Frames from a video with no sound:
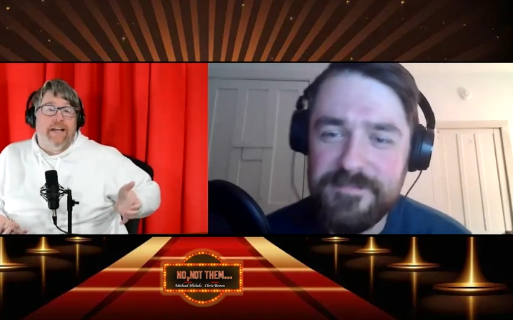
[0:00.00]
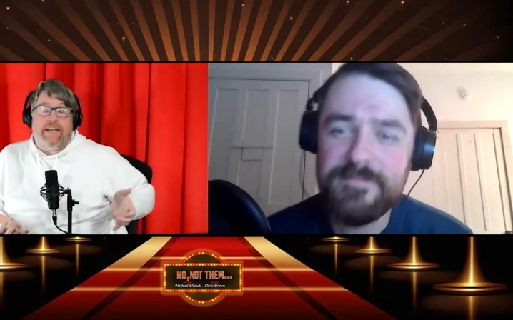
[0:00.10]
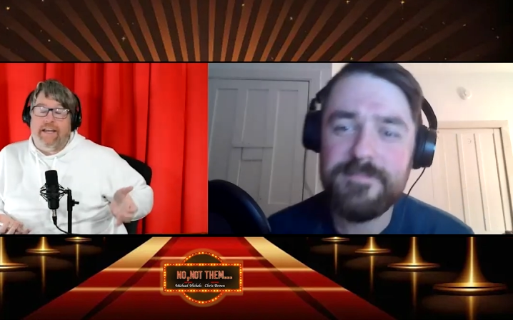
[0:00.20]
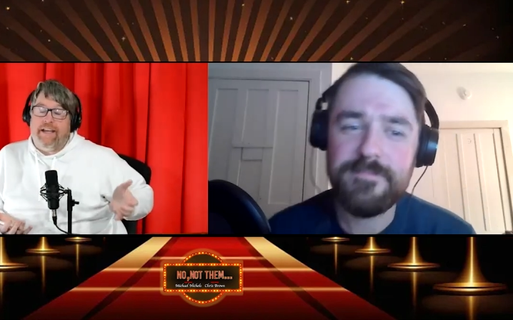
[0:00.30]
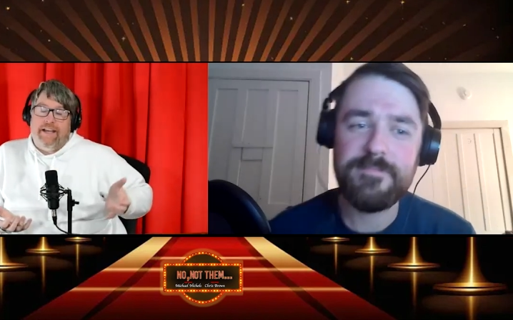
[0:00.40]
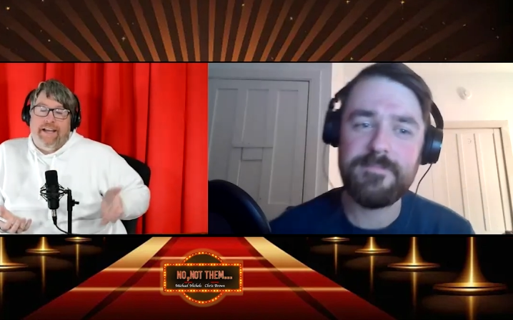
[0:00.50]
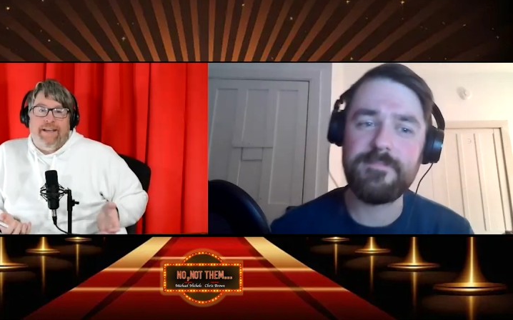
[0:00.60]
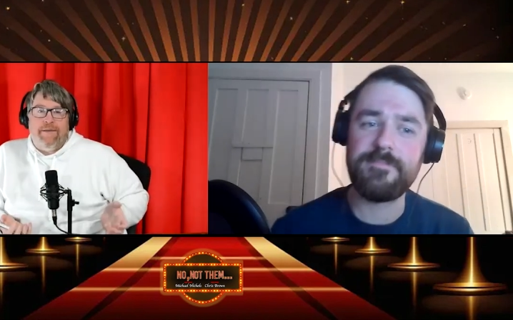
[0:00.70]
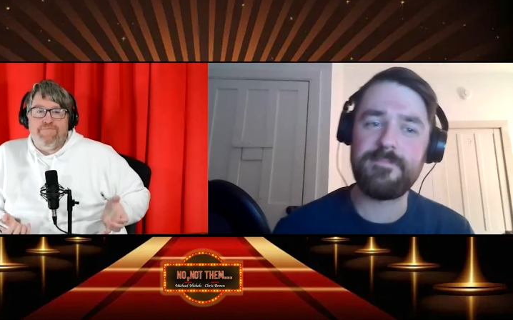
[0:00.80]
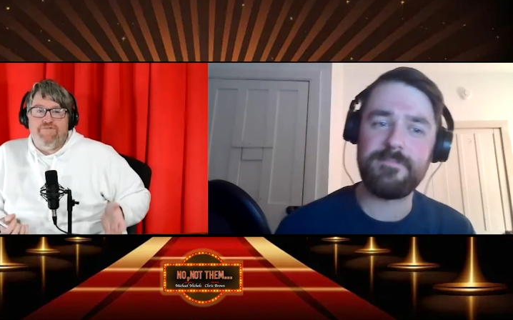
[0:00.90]
Speaker 1: I
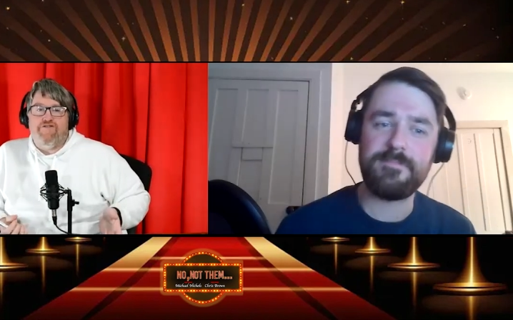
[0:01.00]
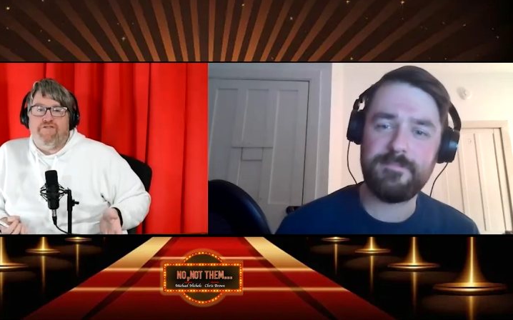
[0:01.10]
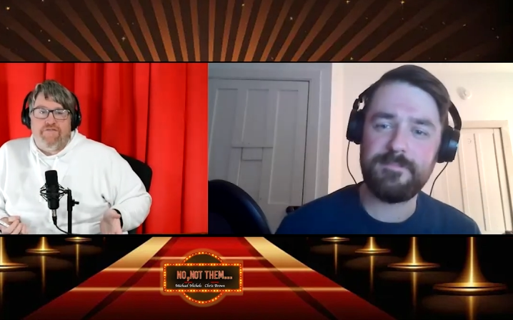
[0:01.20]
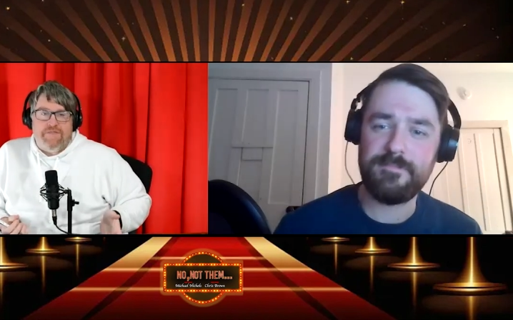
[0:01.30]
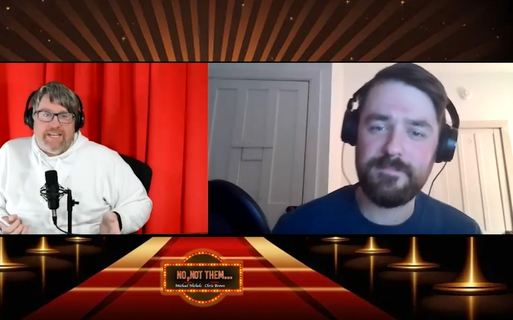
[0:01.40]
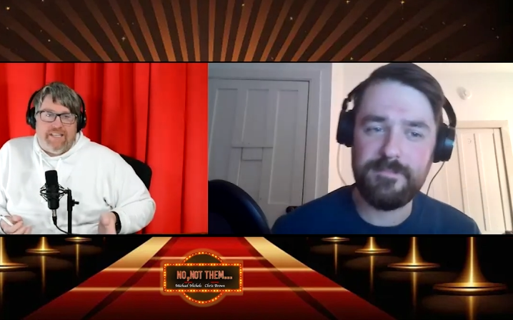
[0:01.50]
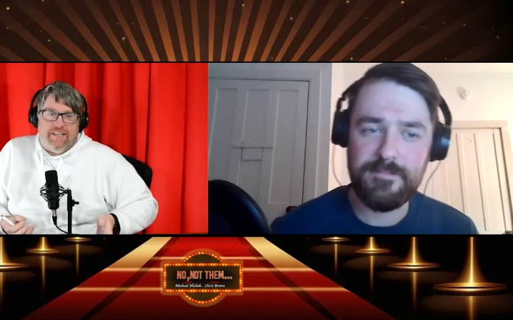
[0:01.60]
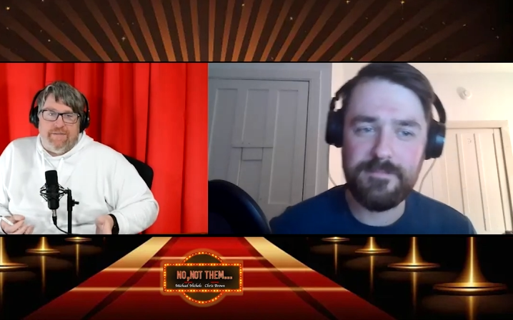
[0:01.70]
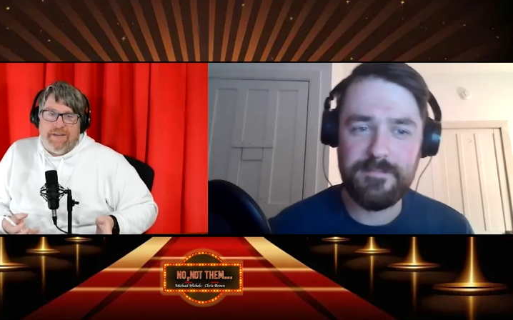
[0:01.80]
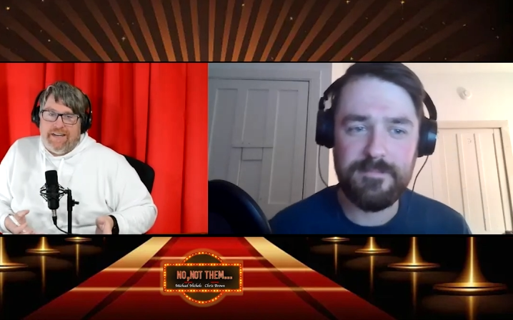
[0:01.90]
It moved me a
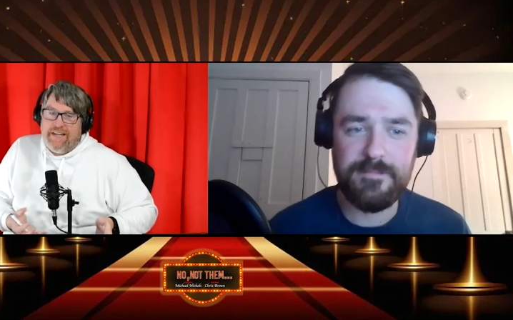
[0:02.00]
little bit.